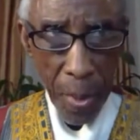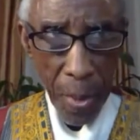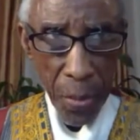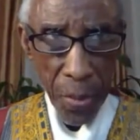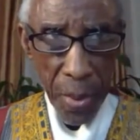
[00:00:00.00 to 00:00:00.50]

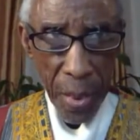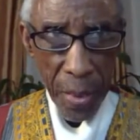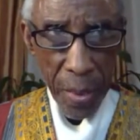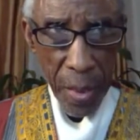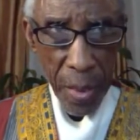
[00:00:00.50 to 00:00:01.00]
you see
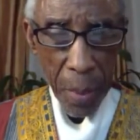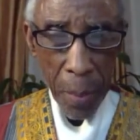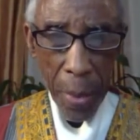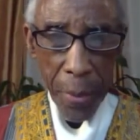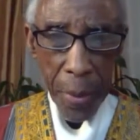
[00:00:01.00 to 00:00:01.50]
that in the
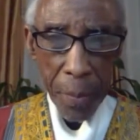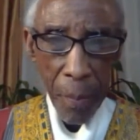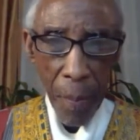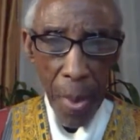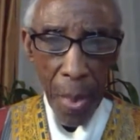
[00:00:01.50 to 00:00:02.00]
body.
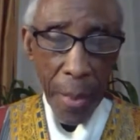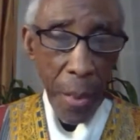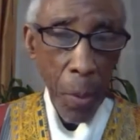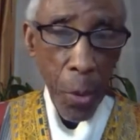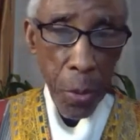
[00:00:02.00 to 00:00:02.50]
And
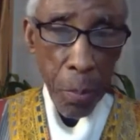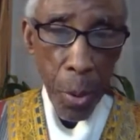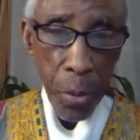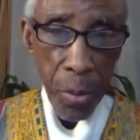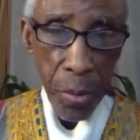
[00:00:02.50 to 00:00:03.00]
the most
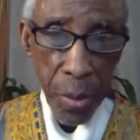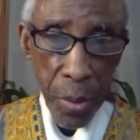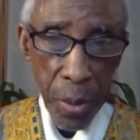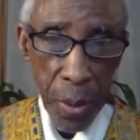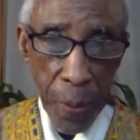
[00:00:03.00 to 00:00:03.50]
important,
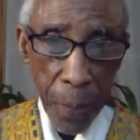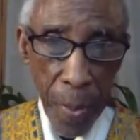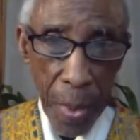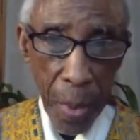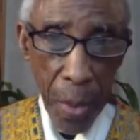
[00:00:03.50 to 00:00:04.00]

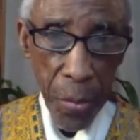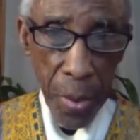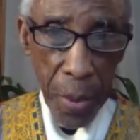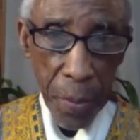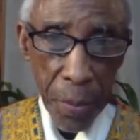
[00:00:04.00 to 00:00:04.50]
you
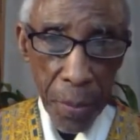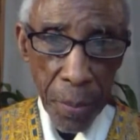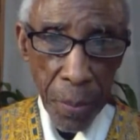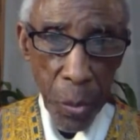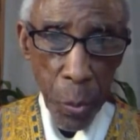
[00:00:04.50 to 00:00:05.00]
see,
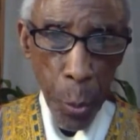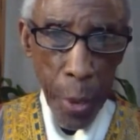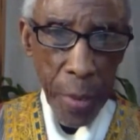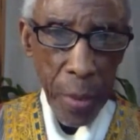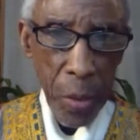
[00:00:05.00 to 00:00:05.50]

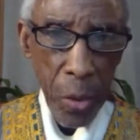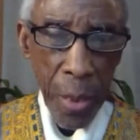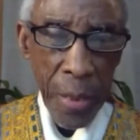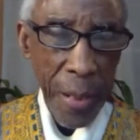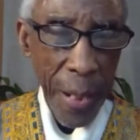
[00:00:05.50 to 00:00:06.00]
when you
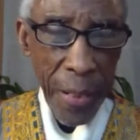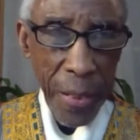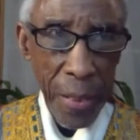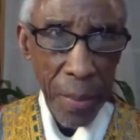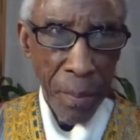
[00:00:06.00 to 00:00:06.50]
engage
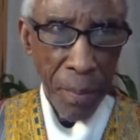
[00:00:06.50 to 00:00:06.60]
it,